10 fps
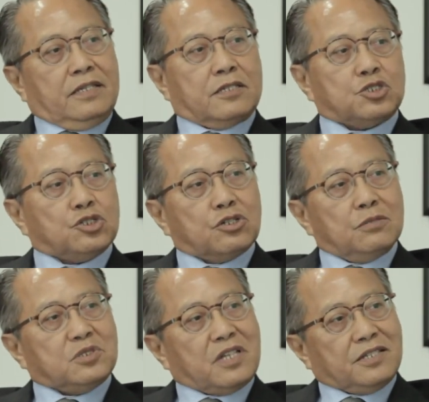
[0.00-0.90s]
the
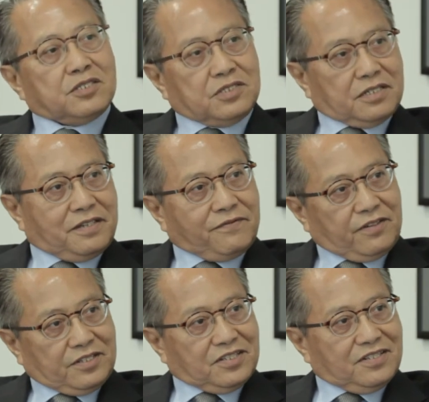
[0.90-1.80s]
circumstances are
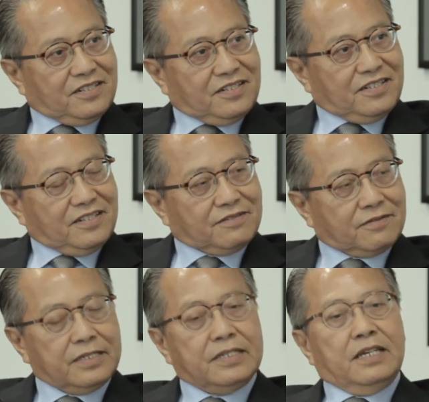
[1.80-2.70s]
different,
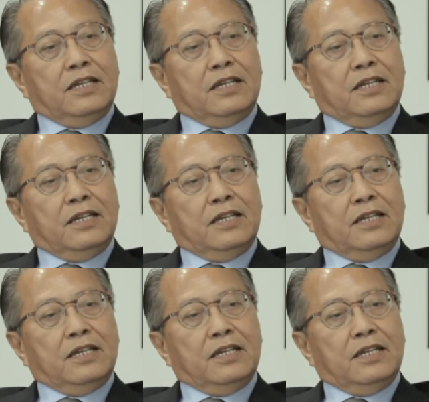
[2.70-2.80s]
right?